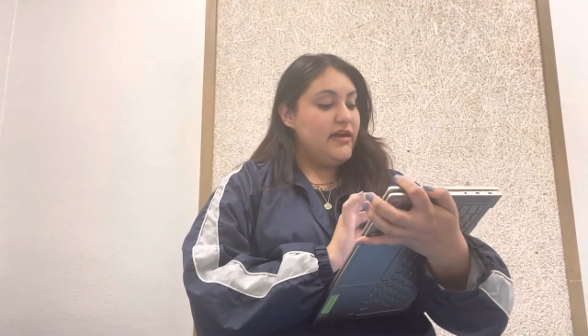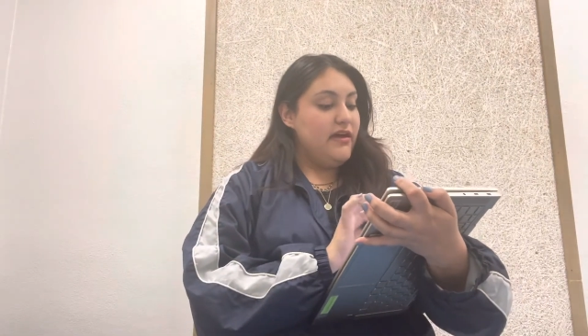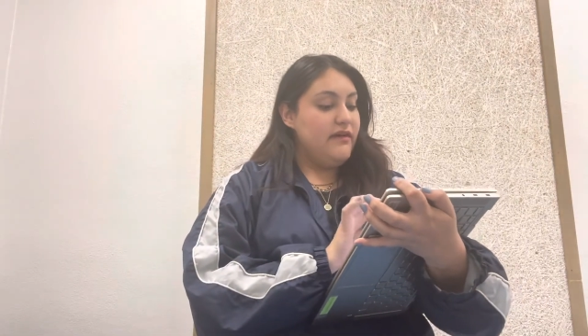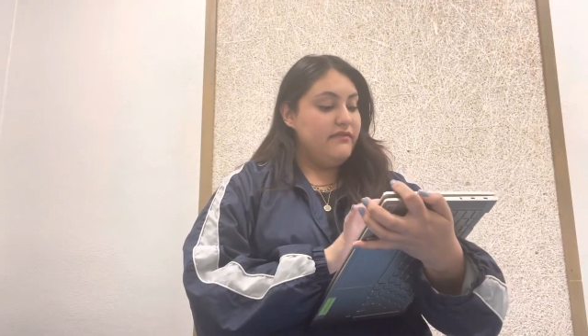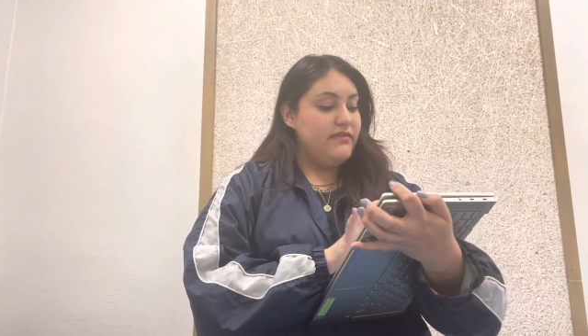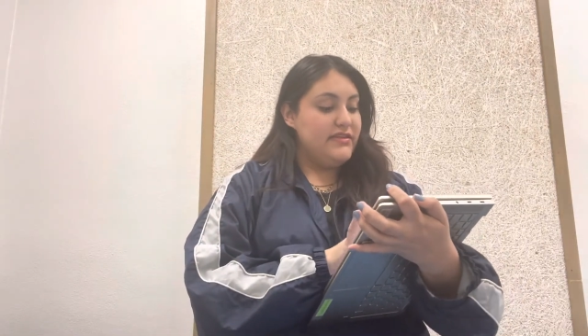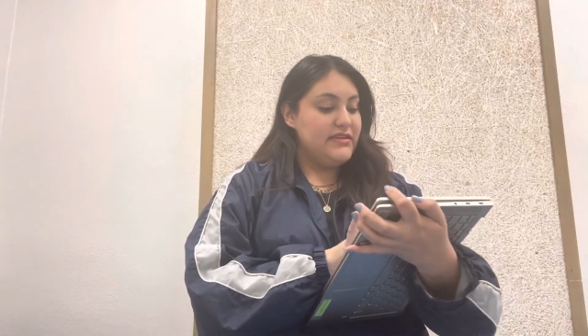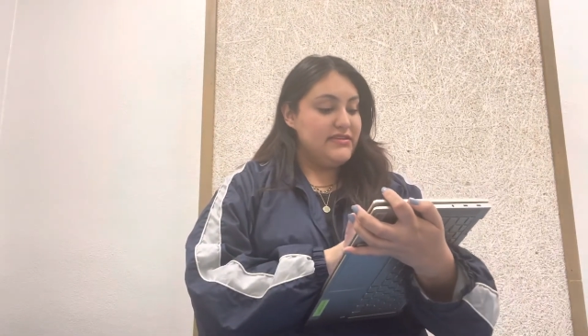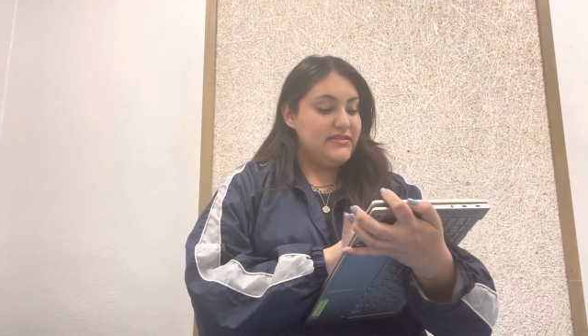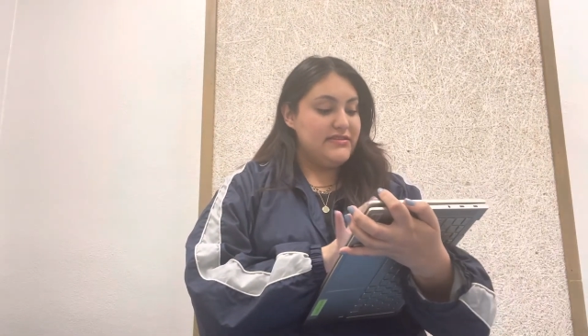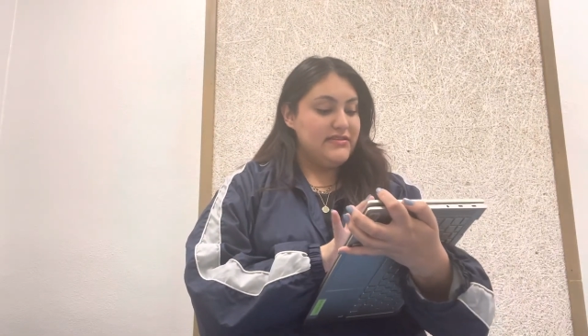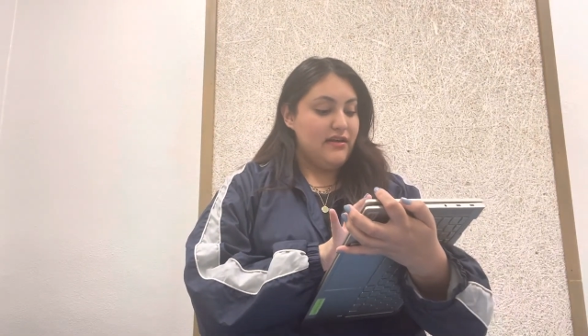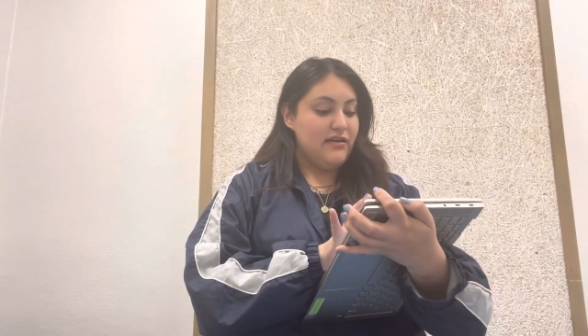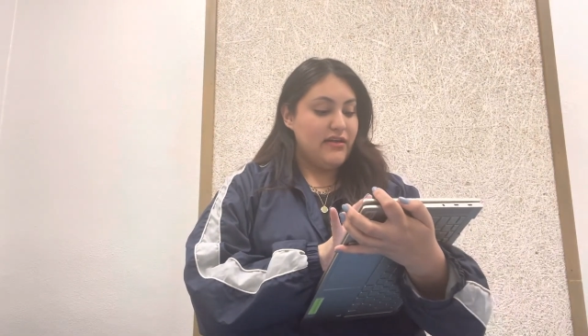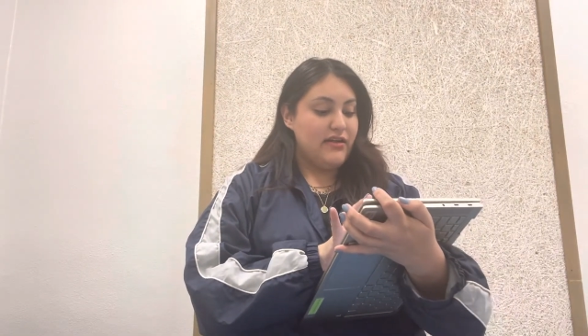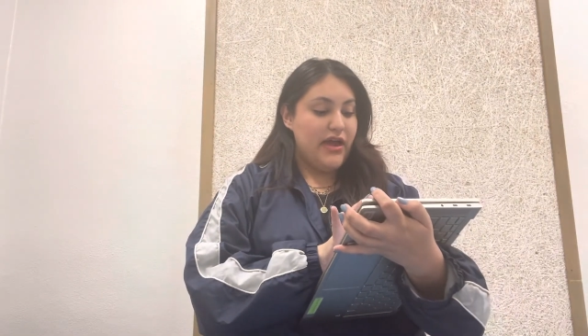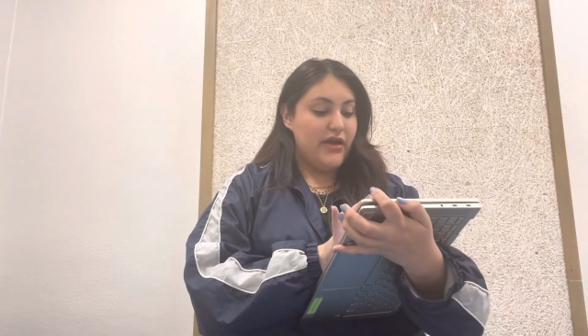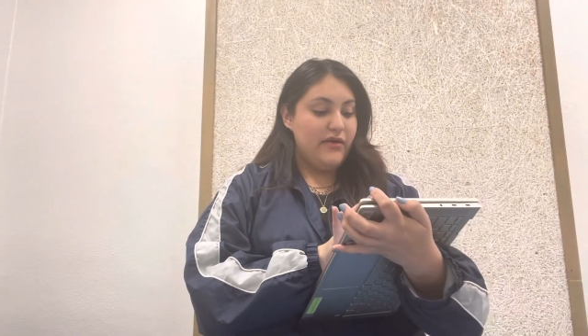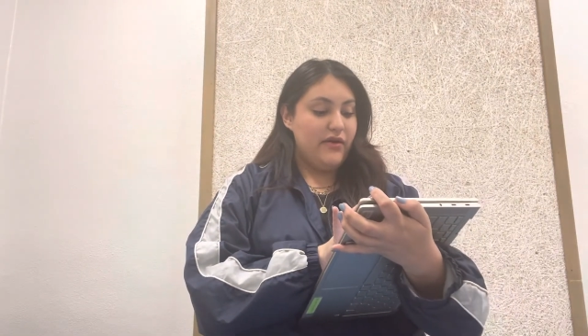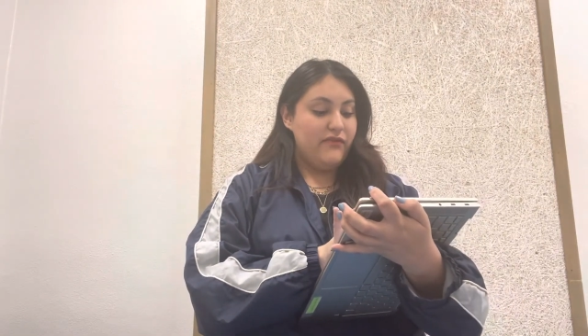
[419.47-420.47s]
of this
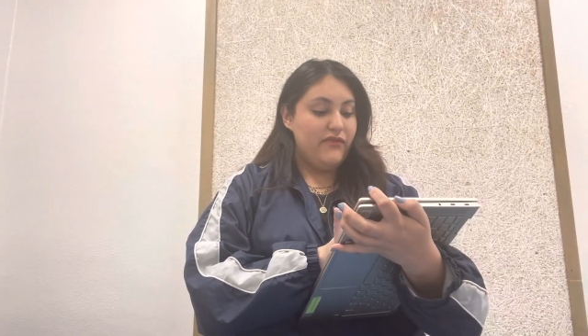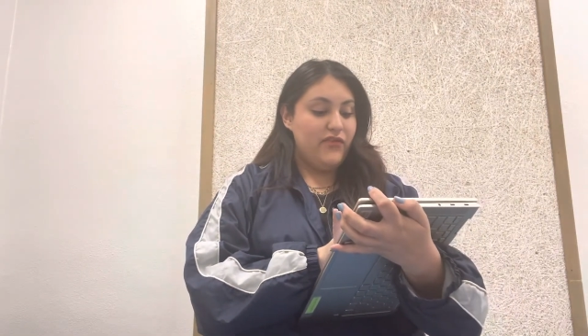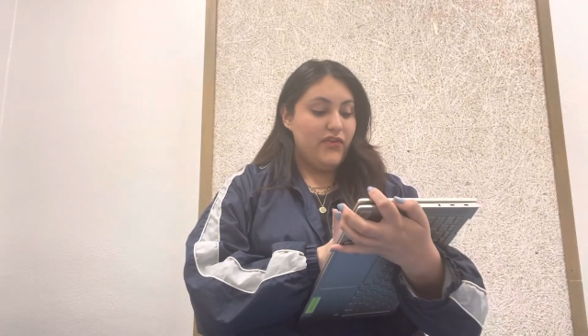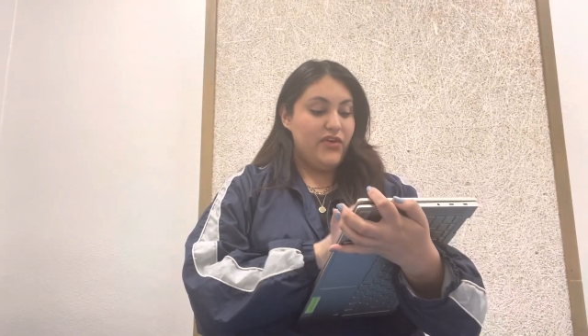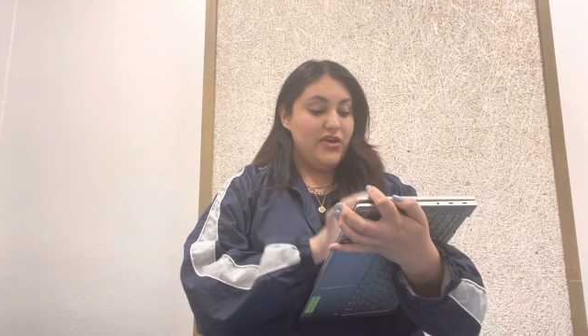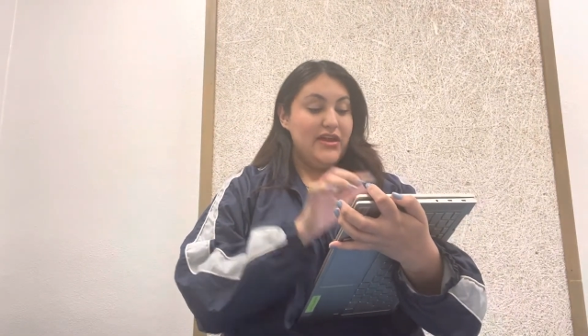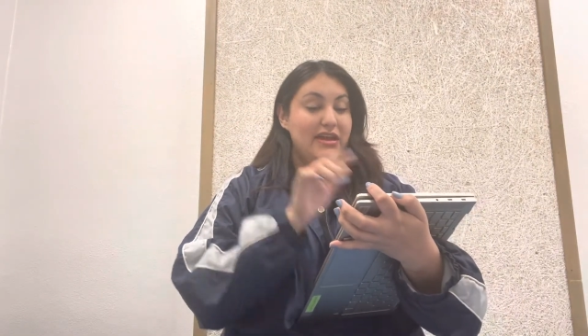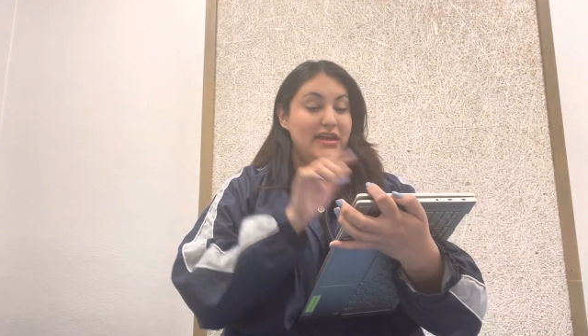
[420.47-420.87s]
song, however,